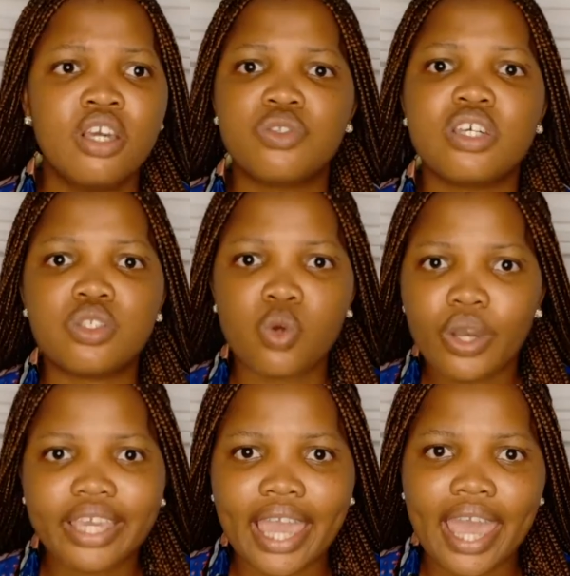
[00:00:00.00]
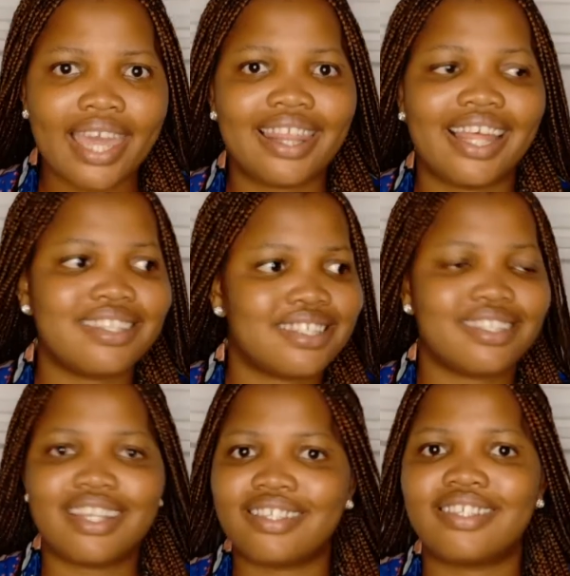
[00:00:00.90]
So it's okay.
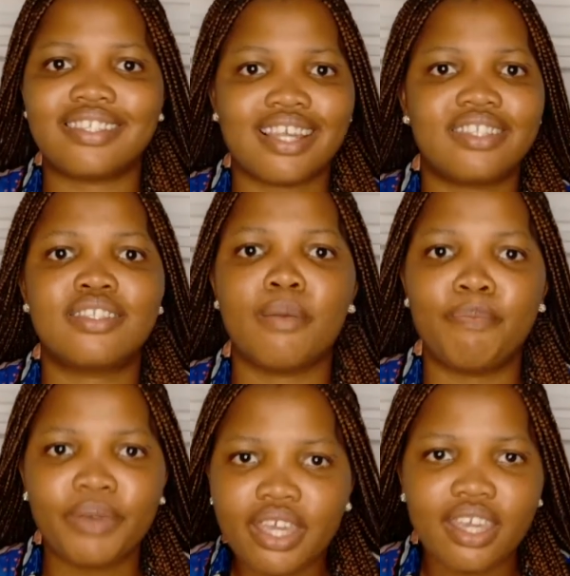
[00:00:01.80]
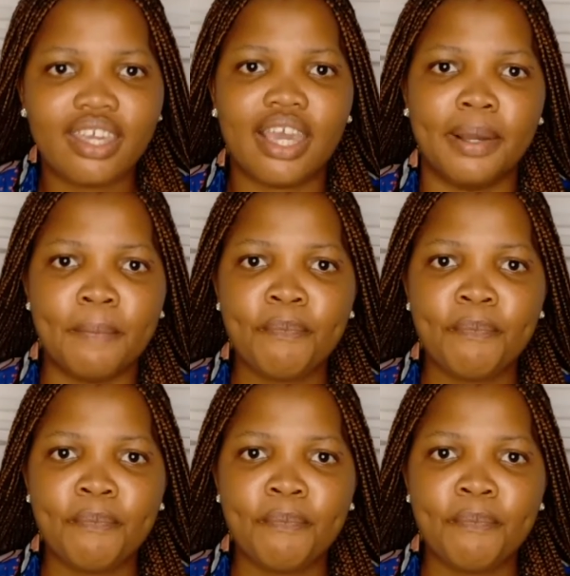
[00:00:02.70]
That's the P here.